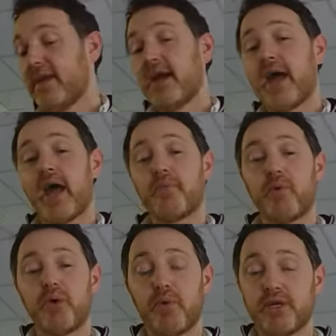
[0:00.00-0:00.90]
But
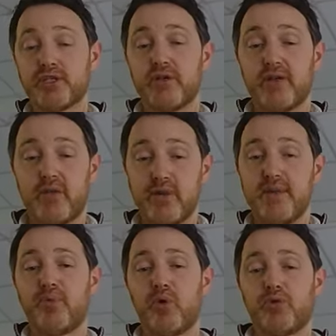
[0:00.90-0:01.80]
we want a really
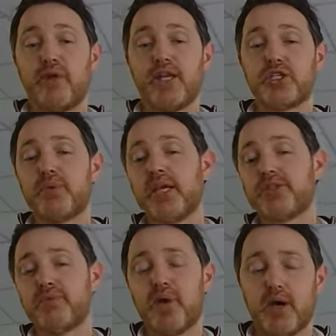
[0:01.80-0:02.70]
broad range. So we get
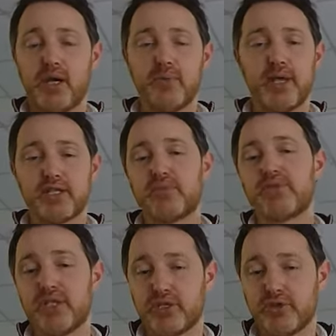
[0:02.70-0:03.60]
some pine, we get some
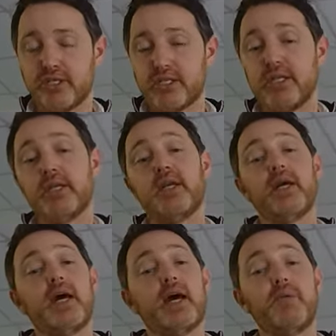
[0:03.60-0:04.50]
citrus,
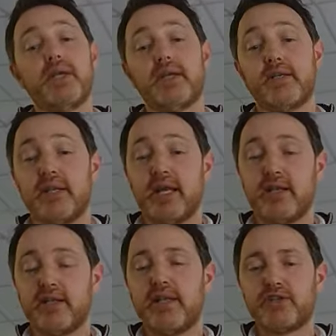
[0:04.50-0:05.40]
we get
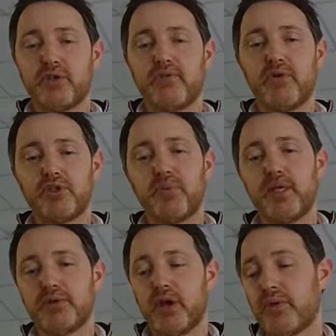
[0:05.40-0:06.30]
that sort of orange peel
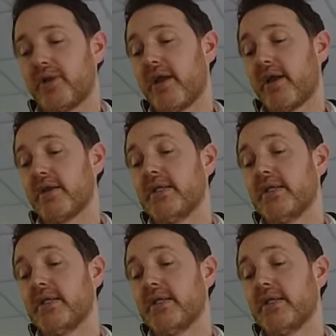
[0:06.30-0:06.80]
note in there.